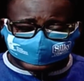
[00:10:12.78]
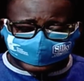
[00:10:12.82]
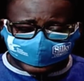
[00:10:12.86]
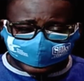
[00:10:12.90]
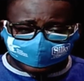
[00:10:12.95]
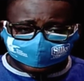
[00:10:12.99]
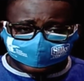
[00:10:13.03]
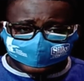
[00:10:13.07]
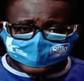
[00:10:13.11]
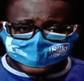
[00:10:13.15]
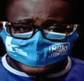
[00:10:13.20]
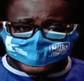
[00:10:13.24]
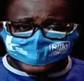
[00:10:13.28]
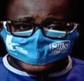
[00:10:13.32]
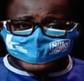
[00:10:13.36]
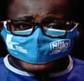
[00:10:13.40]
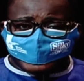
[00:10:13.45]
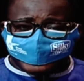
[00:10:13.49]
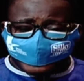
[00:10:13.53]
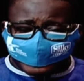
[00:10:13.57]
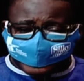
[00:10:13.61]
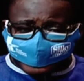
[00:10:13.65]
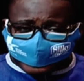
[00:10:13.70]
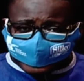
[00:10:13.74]
him
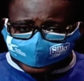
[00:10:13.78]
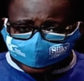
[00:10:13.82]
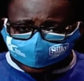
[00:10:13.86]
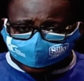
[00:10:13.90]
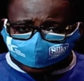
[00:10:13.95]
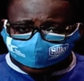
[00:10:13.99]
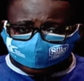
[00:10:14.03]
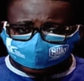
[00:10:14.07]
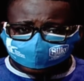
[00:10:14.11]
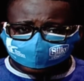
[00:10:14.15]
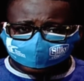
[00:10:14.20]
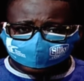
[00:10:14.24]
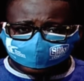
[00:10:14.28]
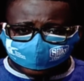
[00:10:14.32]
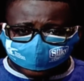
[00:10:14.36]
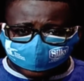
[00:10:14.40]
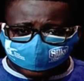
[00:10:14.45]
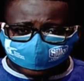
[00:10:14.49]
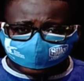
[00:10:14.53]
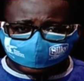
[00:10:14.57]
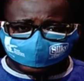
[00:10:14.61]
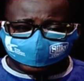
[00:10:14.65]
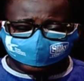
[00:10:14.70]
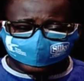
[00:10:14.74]
how
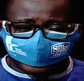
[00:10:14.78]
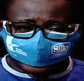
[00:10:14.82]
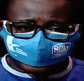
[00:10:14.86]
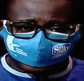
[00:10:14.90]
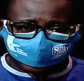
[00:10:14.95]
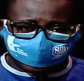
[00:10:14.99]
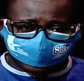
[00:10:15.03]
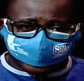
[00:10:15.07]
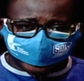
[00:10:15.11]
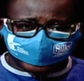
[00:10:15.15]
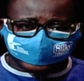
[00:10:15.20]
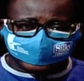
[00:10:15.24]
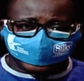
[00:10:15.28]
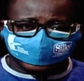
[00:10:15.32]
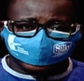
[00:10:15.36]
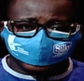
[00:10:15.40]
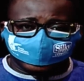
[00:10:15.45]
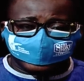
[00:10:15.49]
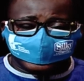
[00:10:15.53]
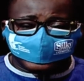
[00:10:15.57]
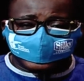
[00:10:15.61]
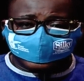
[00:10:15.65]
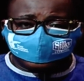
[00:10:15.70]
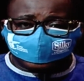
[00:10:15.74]
those who expected
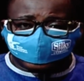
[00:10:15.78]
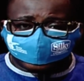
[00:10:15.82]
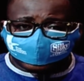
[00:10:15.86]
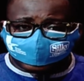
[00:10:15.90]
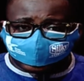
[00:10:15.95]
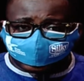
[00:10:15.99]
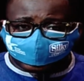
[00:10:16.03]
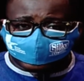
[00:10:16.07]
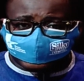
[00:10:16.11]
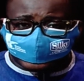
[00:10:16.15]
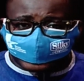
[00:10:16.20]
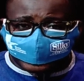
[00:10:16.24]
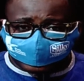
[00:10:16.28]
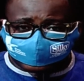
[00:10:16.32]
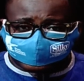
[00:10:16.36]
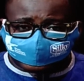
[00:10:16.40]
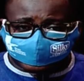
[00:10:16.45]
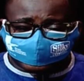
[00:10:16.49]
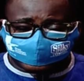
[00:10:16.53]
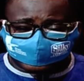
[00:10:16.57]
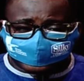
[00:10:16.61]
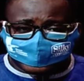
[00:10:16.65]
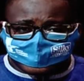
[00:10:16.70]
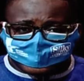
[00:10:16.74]
to live in those
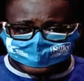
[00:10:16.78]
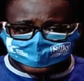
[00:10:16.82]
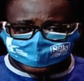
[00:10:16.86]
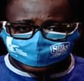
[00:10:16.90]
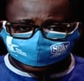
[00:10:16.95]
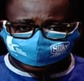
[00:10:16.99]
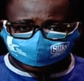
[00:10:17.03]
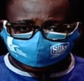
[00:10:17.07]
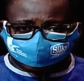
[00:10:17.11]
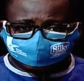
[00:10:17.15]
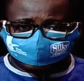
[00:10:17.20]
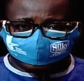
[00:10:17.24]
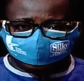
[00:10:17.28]
houses should be